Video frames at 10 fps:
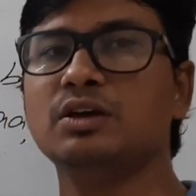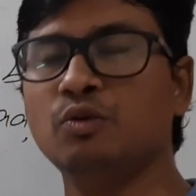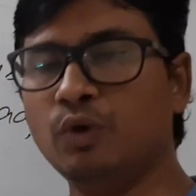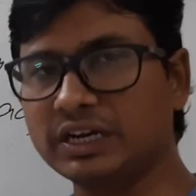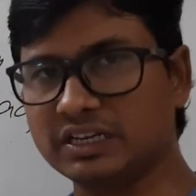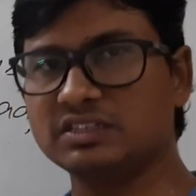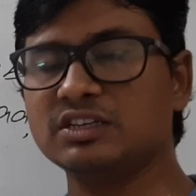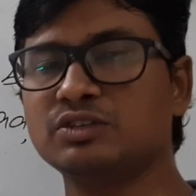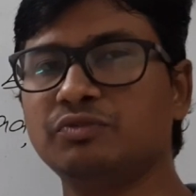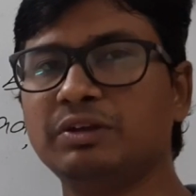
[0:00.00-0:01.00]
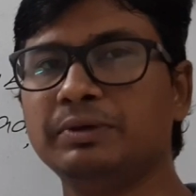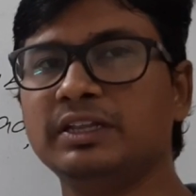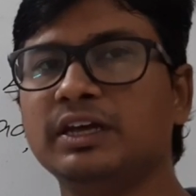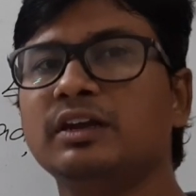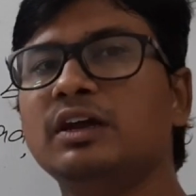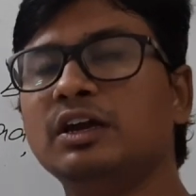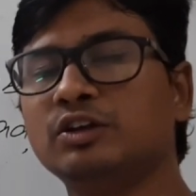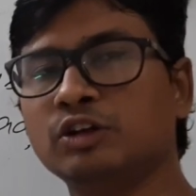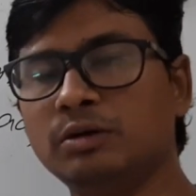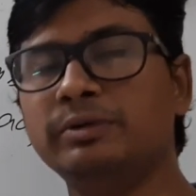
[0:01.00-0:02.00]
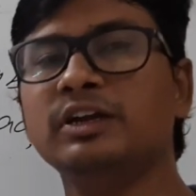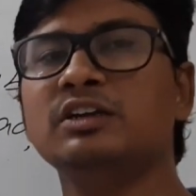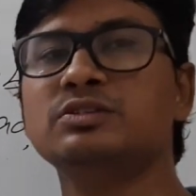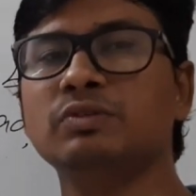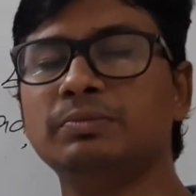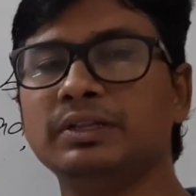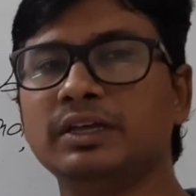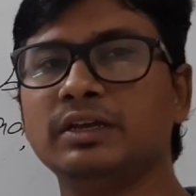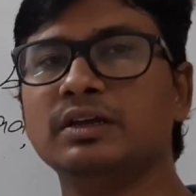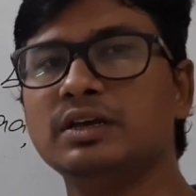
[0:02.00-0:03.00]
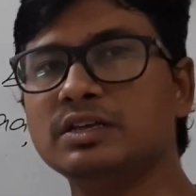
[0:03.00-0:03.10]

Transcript: Vertices will be there, terminals will be there,